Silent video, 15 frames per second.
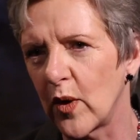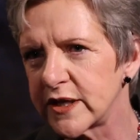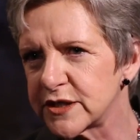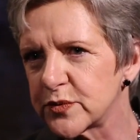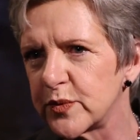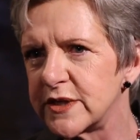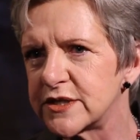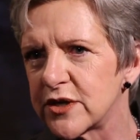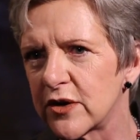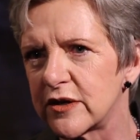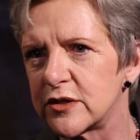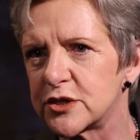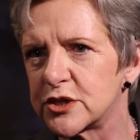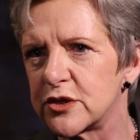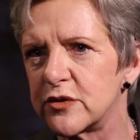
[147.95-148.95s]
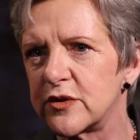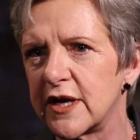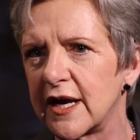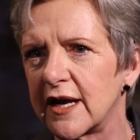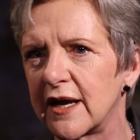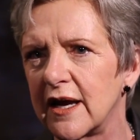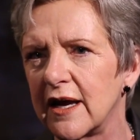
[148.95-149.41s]
Once we started
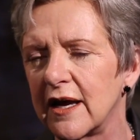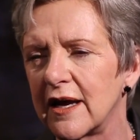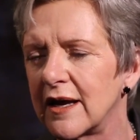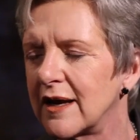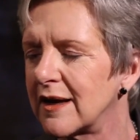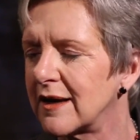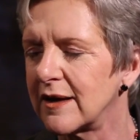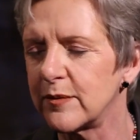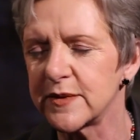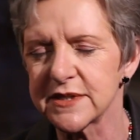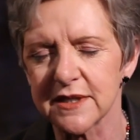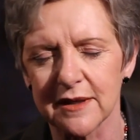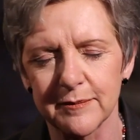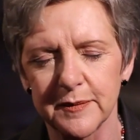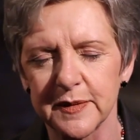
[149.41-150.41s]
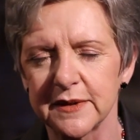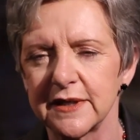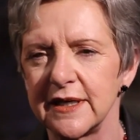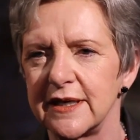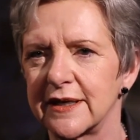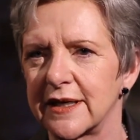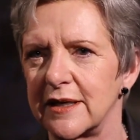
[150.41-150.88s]
shooting, it was
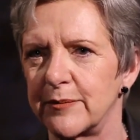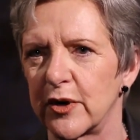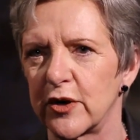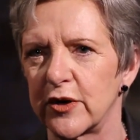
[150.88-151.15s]
completely